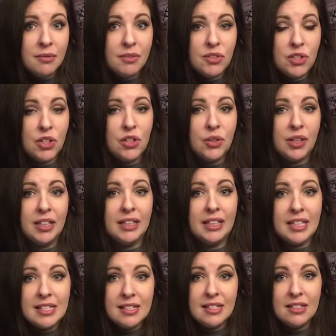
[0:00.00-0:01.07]
so you can
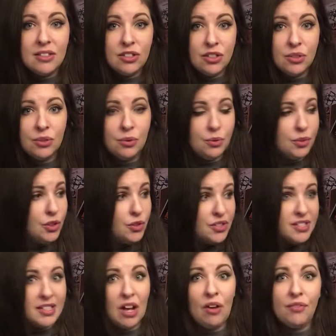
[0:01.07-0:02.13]
listen to
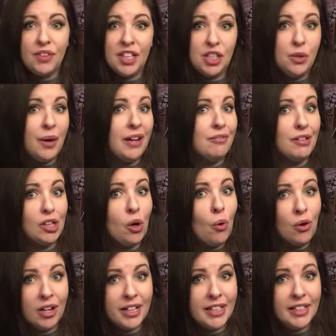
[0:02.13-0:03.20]
yourself that you had
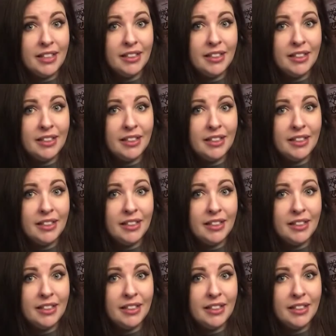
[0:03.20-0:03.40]
recorded